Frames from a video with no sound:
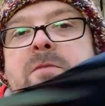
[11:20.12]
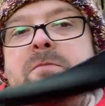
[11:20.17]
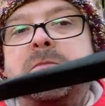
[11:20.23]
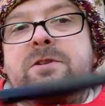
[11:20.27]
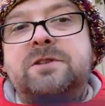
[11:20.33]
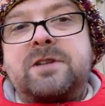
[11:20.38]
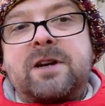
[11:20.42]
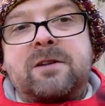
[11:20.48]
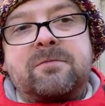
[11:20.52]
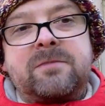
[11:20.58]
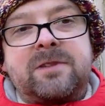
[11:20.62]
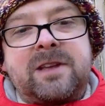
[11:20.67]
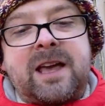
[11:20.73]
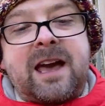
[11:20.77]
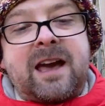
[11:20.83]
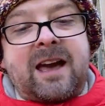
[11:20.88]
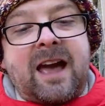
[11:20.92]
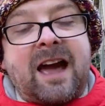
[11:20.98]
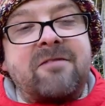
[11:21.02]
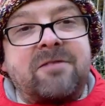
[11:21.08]
But,
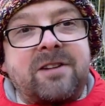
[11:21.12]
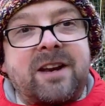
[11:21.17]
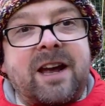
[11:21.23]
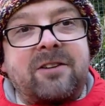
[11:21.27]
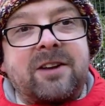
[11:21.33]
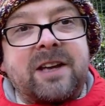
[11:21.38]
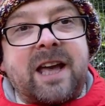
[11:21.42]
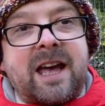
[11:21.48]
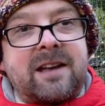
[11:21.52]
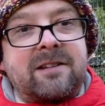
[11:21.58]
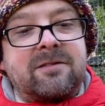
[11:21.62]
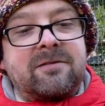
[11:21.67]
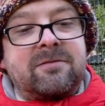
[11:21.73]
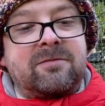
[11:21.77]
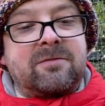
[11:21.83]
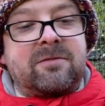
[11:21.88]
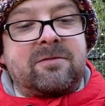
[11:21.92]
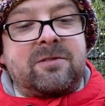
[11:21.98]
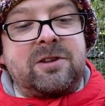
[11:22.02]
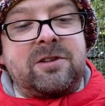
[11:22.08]
yeah, every now and again,
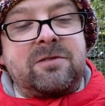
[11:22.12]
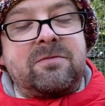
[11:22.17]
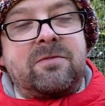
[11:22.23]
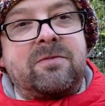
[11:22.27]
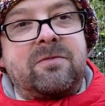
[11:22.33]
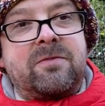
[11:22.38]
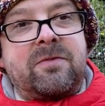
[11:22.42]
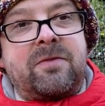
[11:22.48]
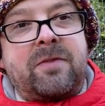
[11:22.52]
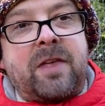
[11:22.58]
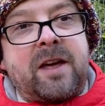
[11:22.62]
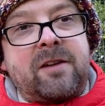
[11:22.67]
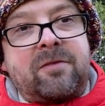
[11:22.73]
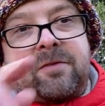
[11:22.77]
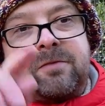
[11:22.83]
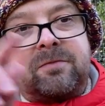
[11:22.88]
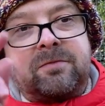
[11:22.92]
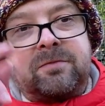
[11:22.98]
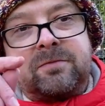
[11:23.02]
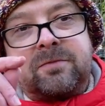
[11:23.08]
they
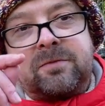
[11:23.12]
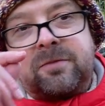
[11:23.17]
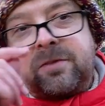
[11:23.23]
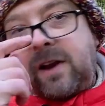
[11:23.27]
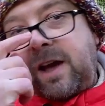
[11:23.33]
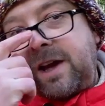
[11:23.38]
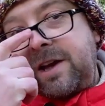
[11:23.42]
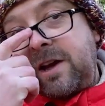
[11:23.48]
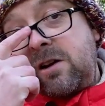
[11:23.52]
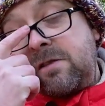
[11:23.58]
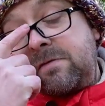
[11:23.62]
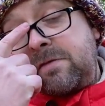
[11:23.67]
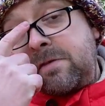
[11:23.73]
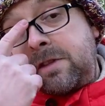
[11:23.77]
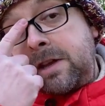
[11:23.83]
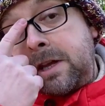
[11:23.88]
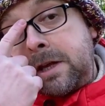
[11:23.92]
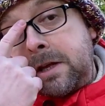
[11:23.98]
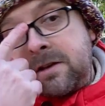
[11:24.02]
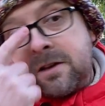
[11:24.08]
fly over
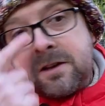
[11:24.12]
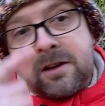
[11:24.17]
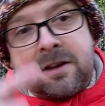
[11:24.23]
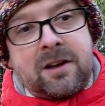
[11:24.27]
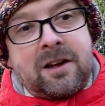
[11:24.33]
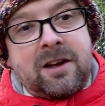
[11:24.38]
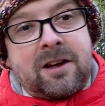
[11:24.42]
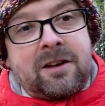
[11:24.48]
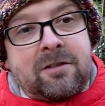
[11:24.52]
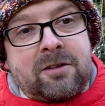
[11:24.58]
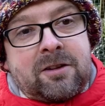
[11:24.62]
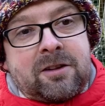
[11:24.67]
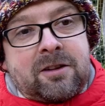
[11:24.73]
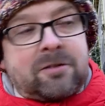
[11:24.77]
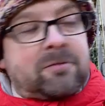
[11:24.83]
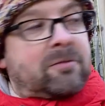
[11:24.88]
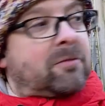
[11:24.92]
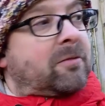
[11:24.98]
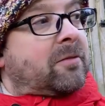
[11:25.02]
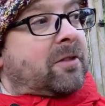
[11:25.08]
the
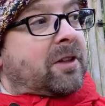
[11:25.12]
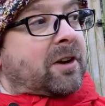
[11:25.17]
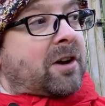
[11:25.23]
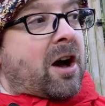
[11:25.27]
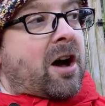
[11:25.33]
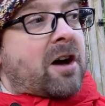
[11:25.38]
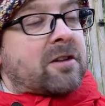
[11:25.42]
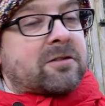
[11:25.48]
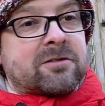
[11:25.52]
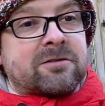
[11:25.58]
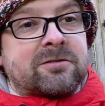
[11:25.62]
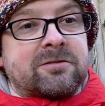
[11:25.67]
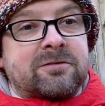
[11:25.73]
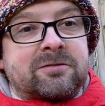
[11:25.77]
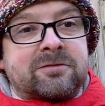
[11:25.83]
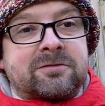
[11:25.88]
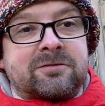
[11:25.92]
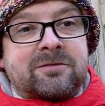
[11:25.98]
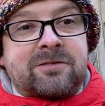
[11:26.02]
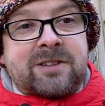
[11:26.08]
garden,
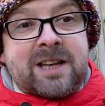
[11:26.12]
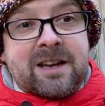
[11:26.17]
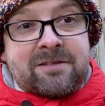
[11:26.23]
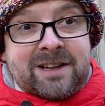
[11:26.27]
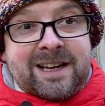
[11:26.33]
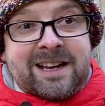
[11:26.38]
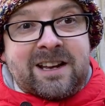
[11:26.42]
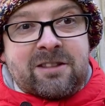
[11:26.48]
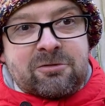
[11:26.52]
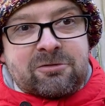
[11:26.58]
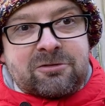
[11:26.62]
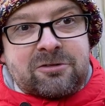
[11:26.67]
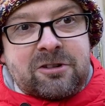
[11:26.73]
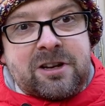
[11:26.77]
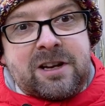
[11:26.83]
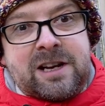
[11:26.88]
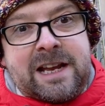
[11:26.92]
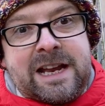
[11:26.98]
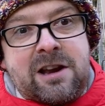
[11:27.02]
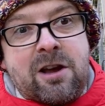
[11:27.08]
giving it the
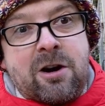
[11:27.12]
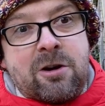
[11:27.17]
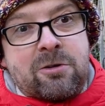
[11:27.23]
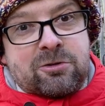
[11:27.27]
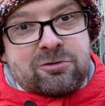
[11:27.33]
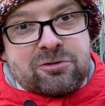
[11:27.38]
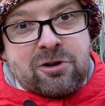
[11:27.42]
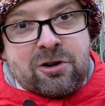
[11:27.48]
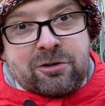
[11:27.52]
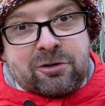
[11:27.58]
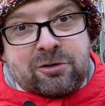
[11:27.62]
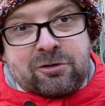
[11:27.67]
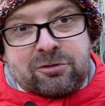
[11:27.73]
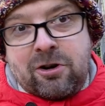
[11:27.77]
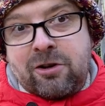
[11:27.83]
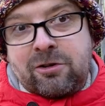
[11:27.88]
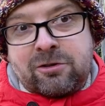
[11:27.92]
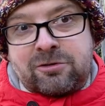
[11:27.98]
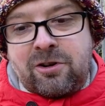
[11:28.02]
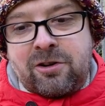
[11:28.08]
really low gronk,
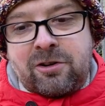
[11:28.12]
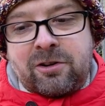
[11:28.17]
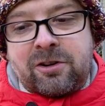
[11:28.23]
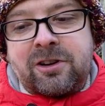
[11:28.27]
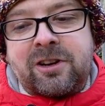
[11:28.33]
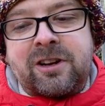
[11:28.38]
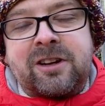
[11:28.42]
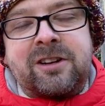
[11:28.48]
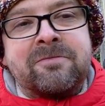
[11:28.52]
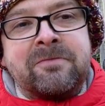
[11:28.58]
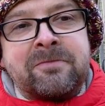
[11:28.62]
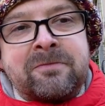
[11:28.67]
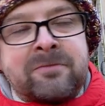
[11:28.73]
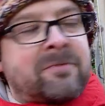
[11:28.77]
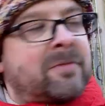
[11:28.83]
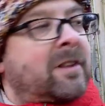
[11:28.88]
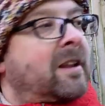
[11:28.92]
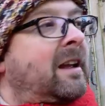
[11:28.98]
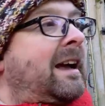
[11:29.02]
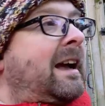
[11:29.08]
gronk, gronk.
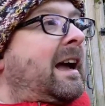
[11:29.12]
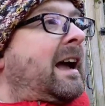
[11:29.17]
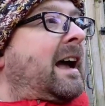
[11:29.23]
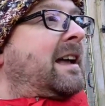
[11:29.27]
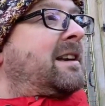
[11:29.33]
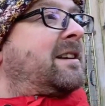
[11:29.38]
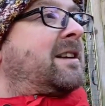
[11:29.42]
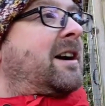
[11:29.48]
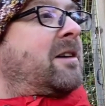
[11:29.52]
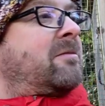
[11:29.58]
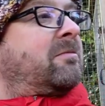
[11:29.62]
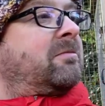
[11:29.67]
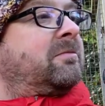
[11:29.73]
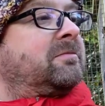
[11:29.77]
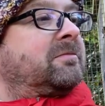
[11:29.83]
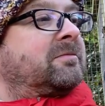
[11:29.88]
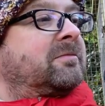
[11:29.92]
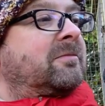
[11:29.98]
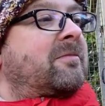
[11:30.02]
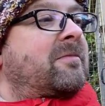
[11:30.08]
And
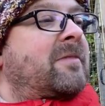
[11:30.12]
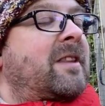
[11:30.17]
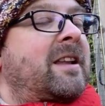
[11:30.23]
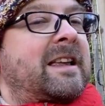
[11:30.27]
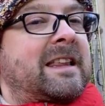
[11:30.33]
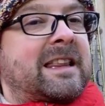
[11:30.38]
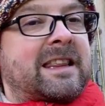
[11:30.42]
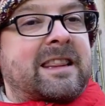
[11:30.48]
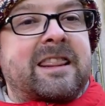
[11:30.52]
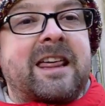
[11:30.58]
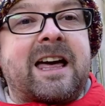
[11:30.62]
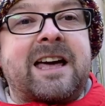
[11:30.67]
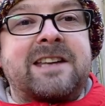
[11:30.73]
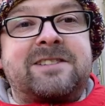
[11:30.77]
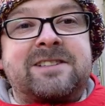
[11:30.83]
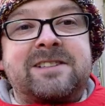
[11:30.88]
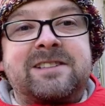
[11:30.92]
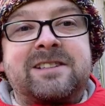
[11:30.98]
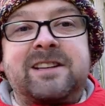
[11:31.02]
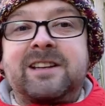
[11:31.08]

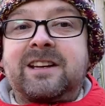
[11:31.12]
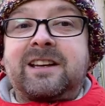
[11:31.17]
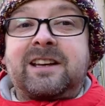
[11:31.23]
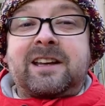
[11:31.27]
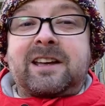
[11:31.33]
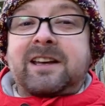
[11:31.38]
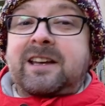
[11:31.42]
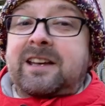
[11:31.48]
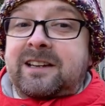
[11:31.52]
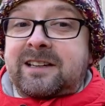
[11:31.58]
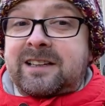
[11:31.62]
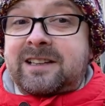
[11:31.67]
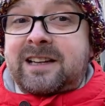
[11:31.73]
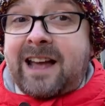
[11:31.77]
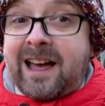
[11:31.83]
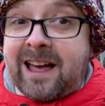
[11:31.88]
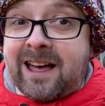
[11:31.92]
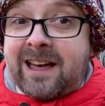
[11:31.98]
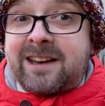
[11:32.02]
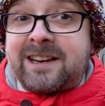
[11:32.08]
that
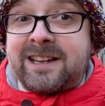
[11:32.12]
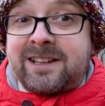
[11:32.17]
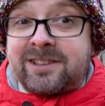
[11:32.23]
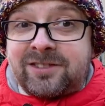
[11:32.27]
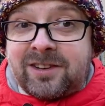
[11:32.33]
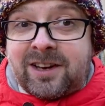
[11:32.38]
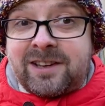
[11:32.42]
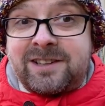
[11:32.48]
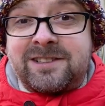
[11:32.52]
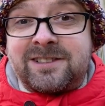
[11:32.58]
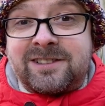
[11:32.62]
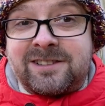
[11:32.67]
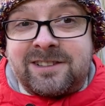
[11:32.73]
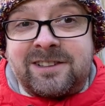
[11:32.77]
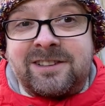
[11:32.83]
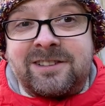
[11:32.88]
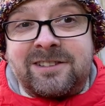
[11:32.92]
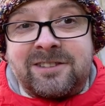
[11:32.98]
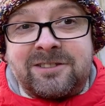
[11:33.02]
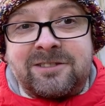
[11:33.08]
can excite
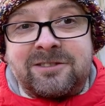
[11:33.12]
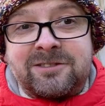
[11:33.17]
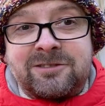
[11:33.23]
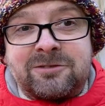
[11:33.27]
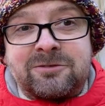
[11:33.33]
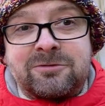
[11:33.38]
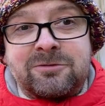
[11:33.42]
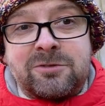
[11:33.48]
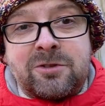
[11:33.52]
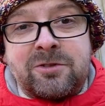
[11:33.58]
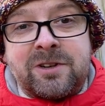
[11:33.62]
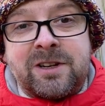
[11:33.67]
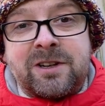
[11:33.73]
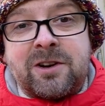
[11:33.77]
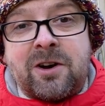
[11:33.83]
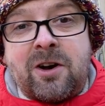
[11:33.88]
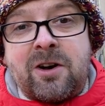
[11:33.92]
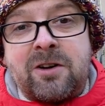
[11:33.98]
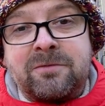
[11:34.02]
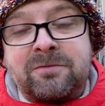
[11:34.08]
Rory and
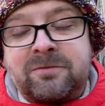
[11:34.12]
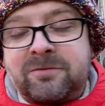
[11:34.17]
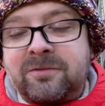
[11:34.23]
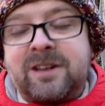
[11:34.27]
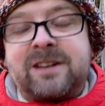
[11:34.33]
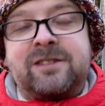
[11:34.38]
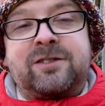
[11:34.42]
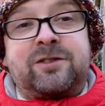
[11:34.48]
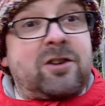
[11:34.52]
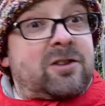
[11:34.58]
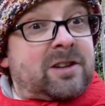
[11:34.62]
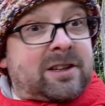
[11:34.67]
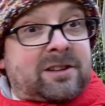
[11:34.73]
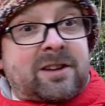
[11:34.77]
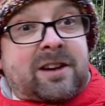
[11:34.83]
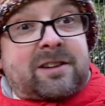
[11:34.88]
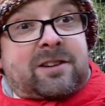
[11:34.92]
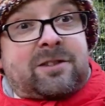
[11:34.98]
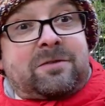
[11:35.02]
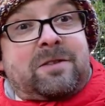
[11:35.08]
Con. It certainly
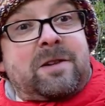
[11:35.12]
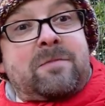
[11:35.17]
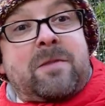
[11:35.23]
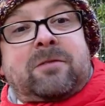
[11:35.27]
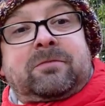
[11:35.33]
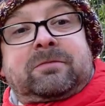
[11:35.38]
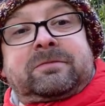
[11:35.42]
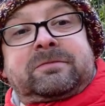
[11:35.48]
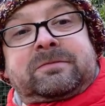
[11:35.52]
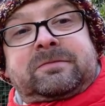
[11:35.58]
excites the female.